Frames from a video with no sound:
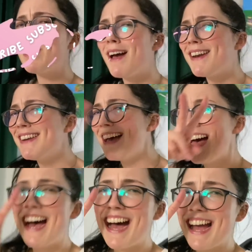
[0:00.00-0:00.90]
God,
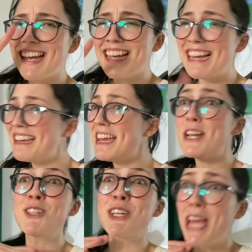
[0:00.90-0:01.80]
hi,
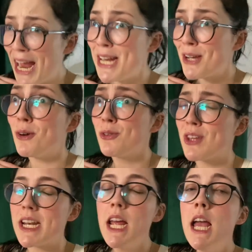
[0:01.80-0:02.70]
it's Katie
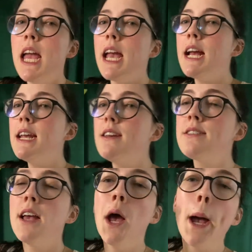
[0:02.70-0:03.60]
Colson. It is
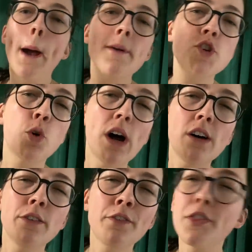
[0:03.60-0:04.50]

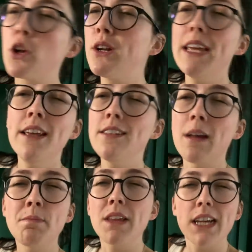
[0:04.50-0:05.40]
12:30
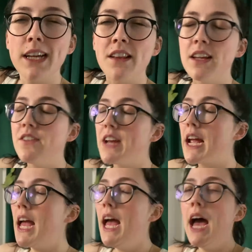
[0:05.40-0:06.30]
something in the
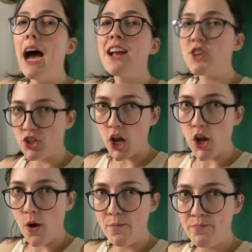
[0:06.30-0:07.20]
evening. I just got
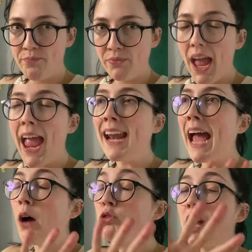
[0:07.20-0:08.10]
home, and
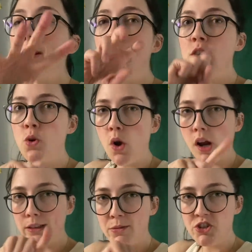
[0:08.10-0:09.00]
outside of my
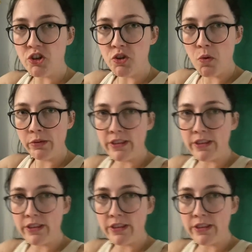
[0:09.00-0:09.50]
door, let me show you what was